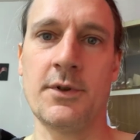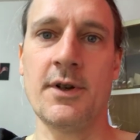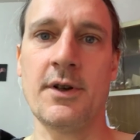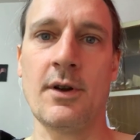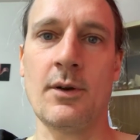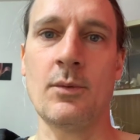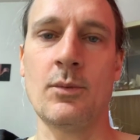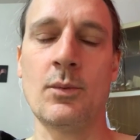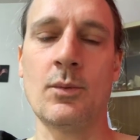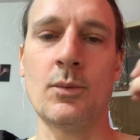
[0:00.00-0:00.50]
you
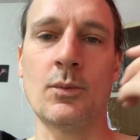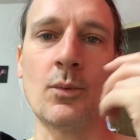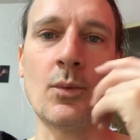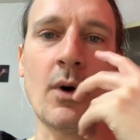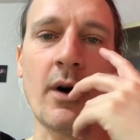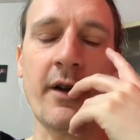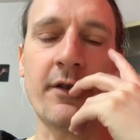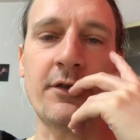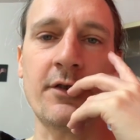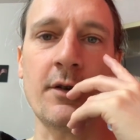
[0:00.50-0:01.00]
know,
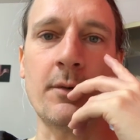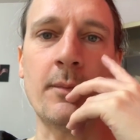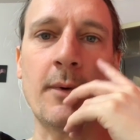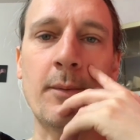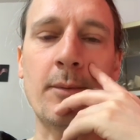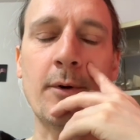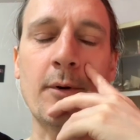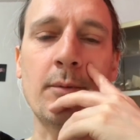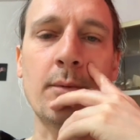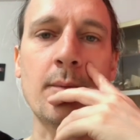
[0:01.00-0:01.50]
what I feel my
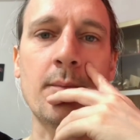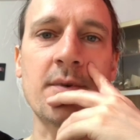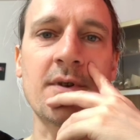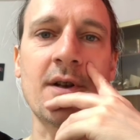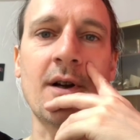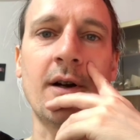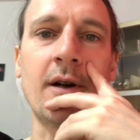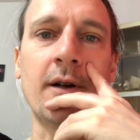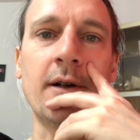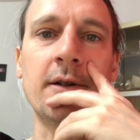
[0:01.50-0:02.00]
problems
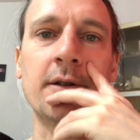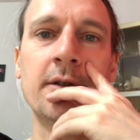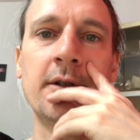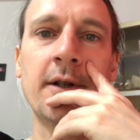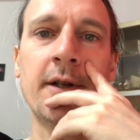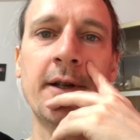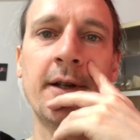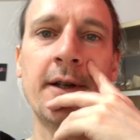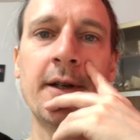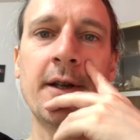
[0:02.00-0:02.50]
are.
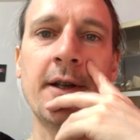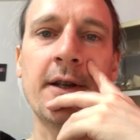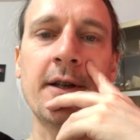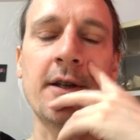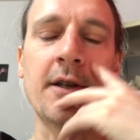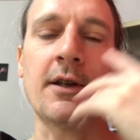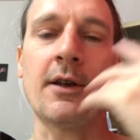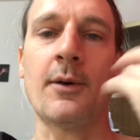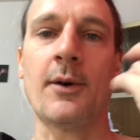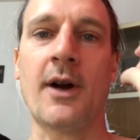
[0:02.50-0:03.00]

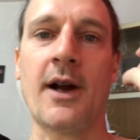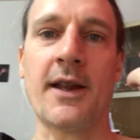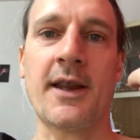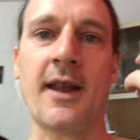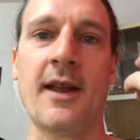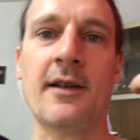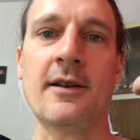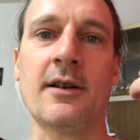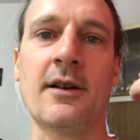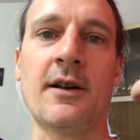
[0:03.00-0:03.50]
You know, I
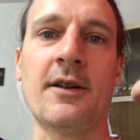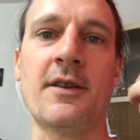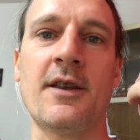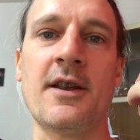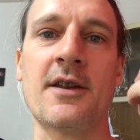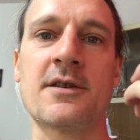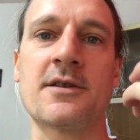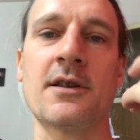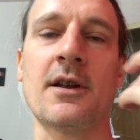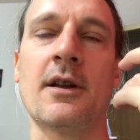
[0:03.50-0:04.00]
get like
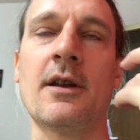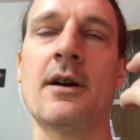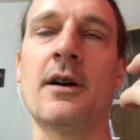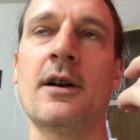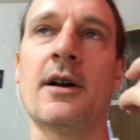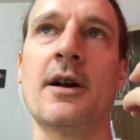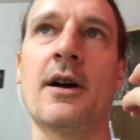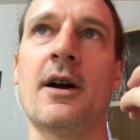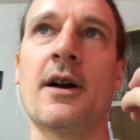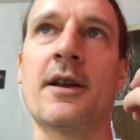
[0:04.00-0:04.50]
this and
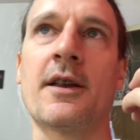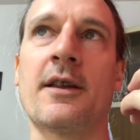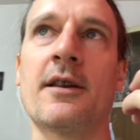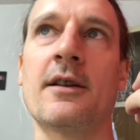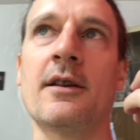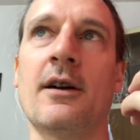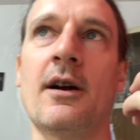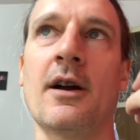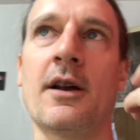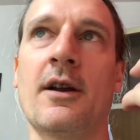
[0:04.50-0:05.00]
I,
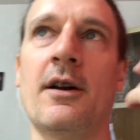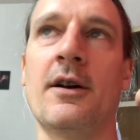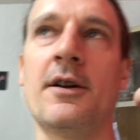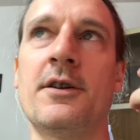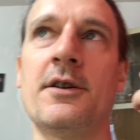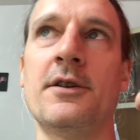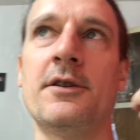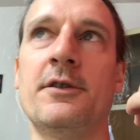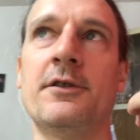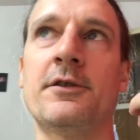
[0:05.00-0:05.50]
I, I
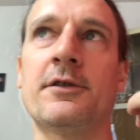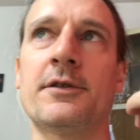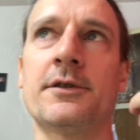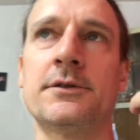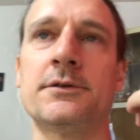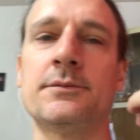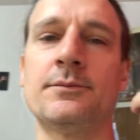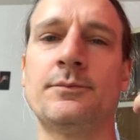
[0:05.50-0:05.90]
kind of,